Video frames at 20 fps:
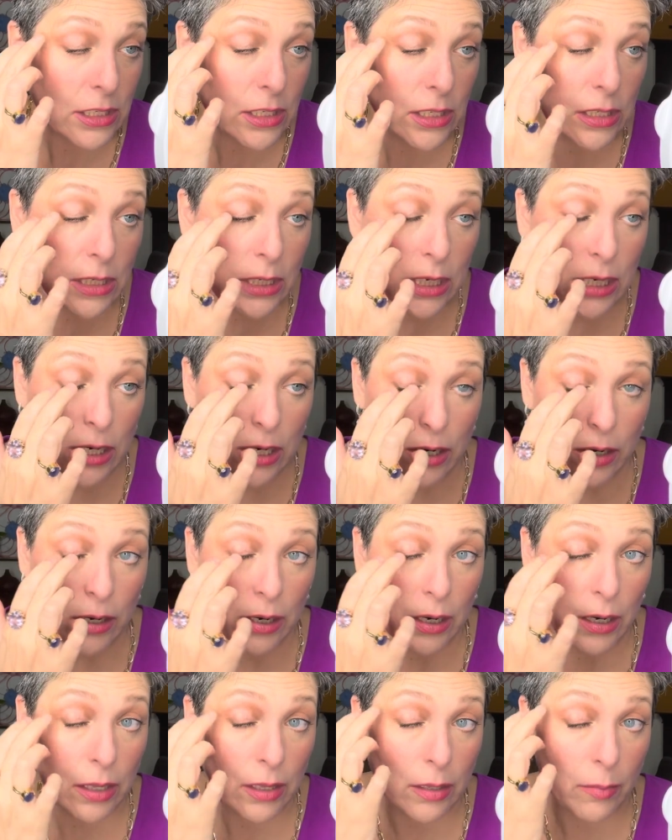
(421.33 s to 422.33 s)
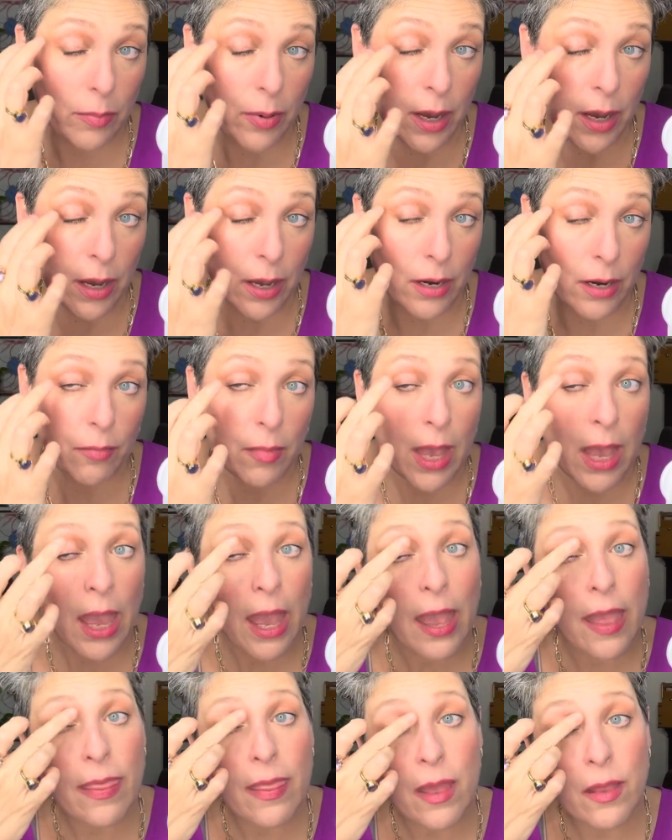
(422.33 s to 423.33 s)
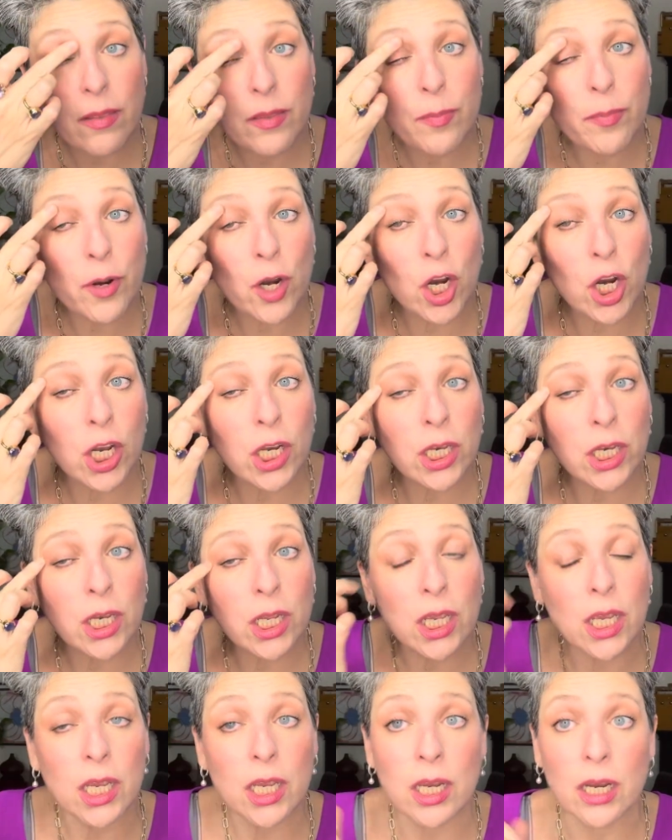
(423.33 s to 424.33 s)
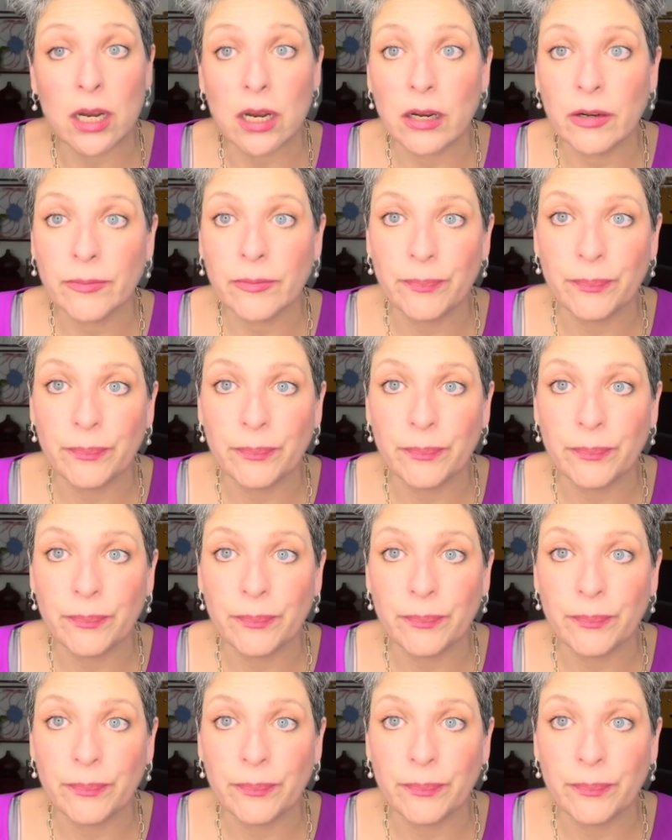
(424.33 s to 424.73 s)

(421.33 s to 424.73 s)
just here on the bottom and then the burgundy here.